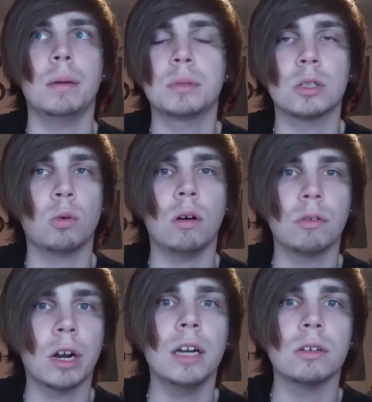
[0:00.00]
up to 12
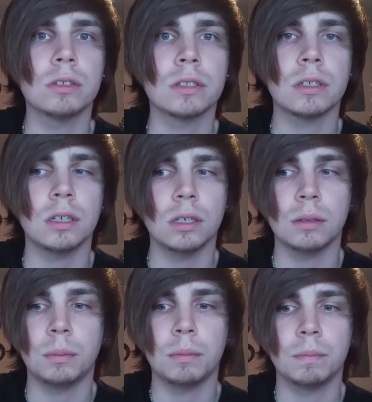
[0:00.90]
rounds.
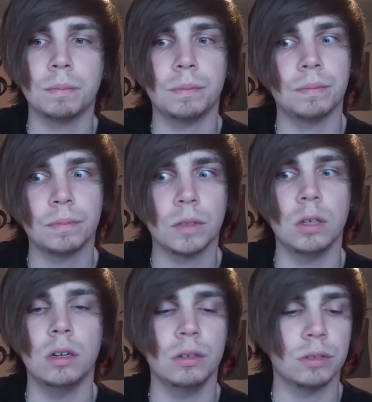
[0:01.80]
Who
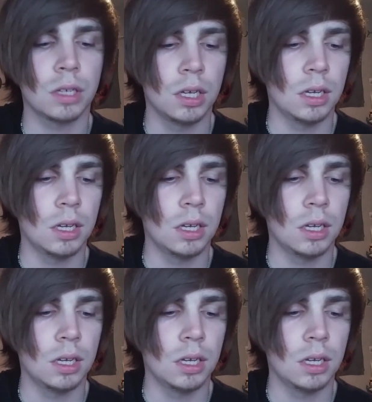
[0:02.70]
knows?